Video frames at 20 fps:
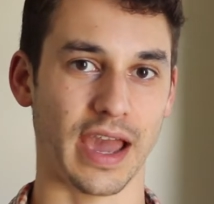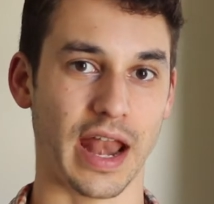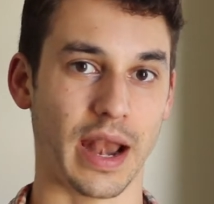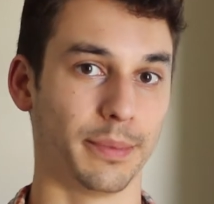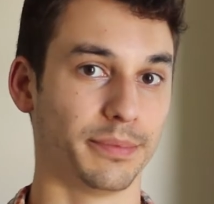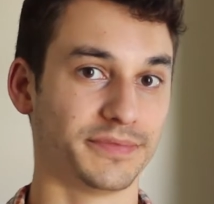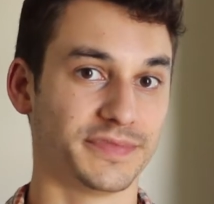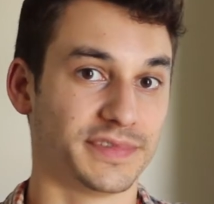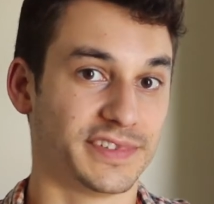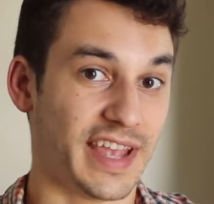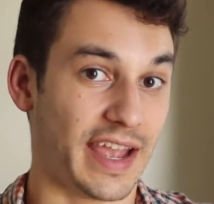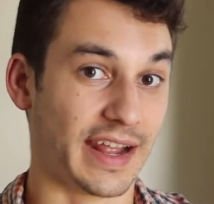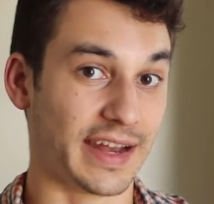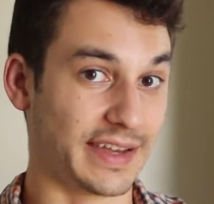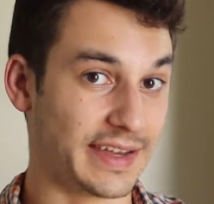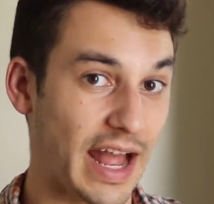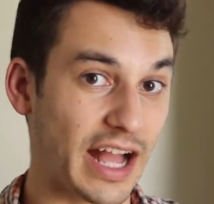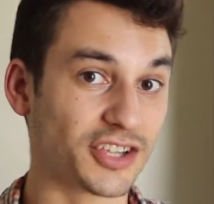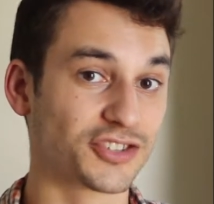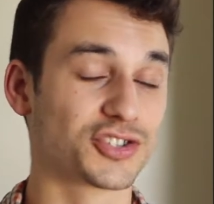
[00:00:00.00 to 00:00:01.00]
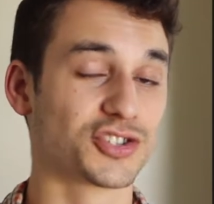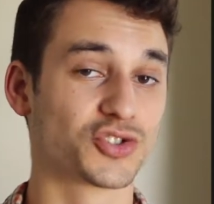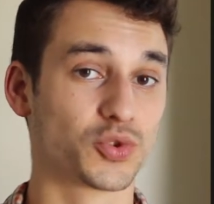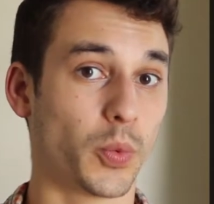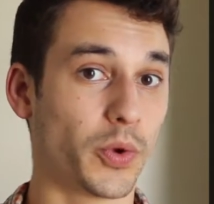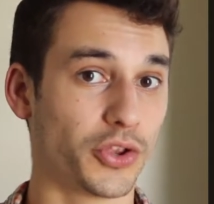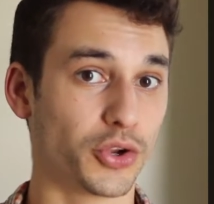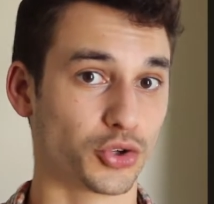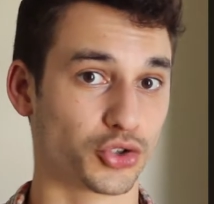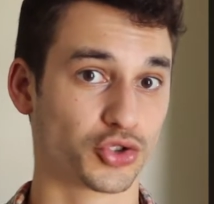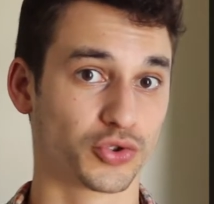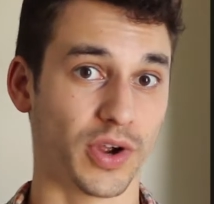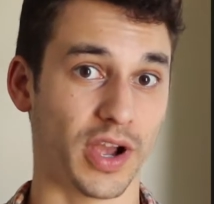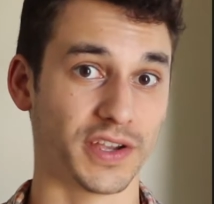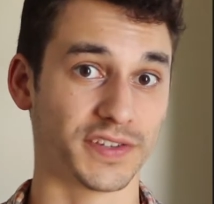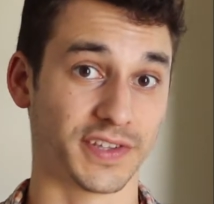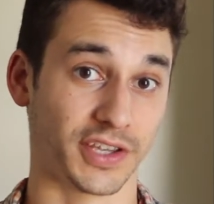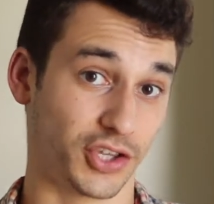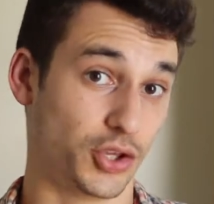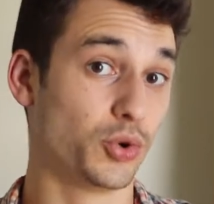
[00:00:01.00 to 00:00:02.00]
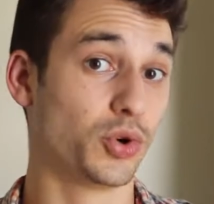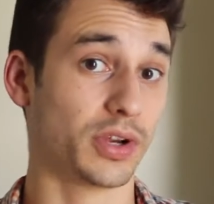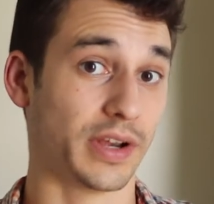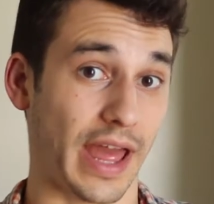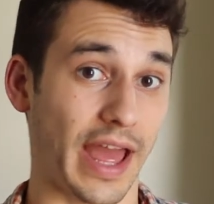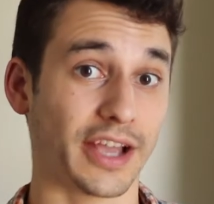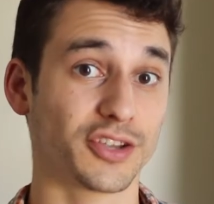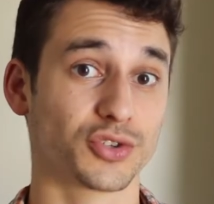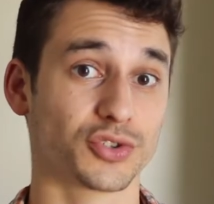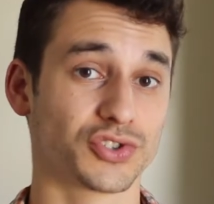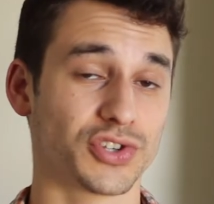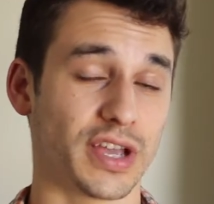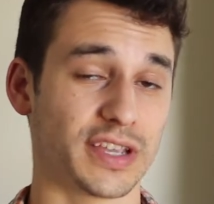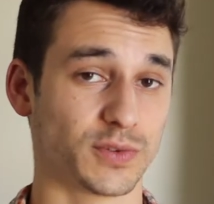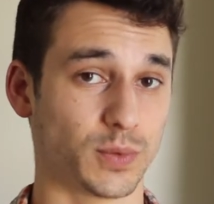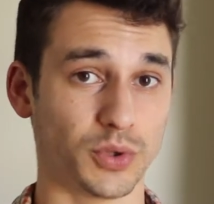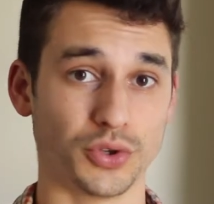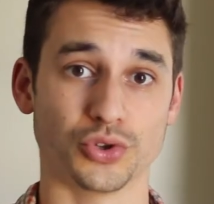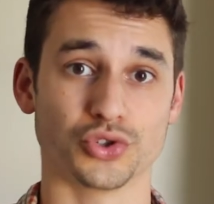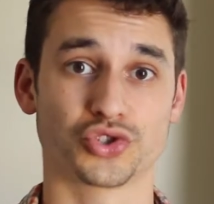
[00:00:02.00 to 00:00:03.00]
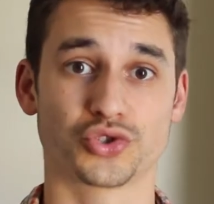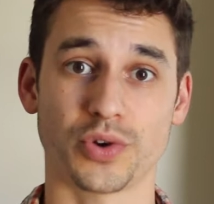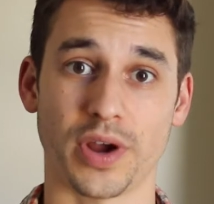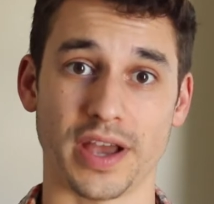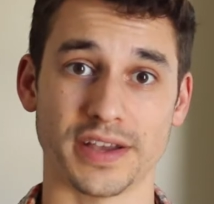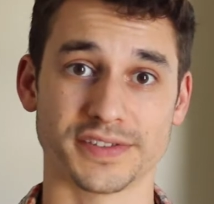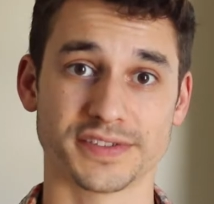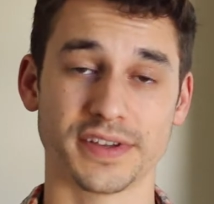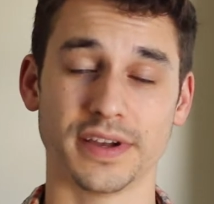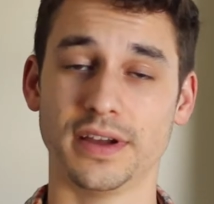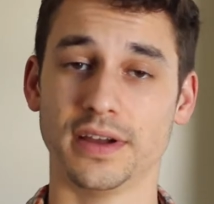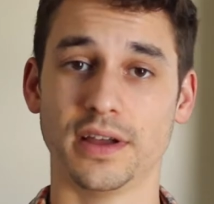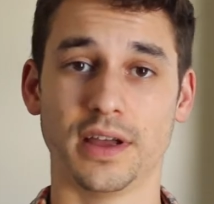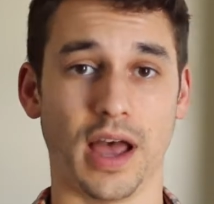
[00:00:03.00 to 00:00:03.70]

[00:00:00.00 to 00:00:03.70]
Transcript: and I'm saying not just when you're stressed, like you can exercise when you're stressed.